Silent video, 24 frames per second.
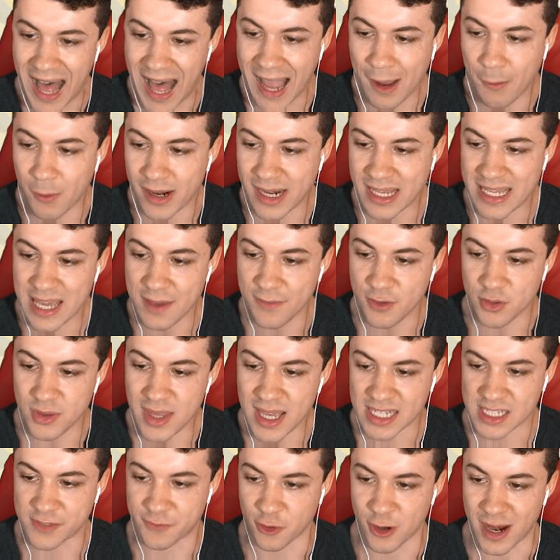I want to give you
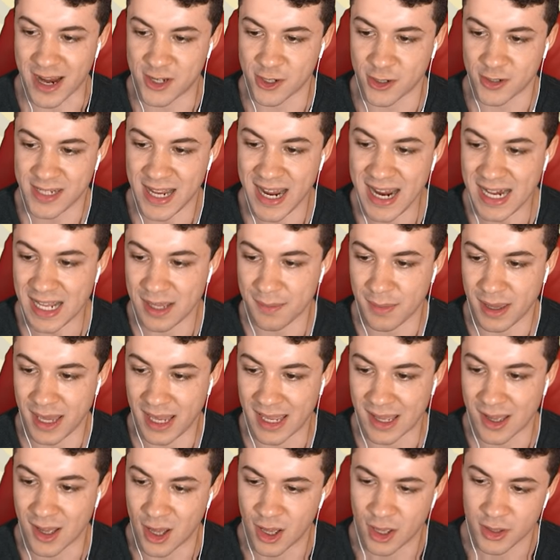this for entertaining
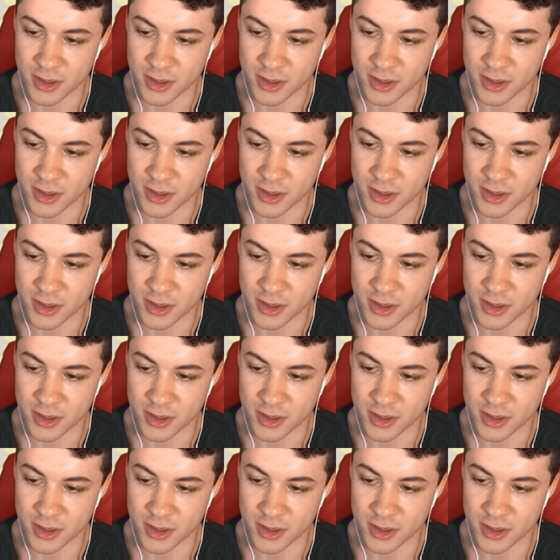me.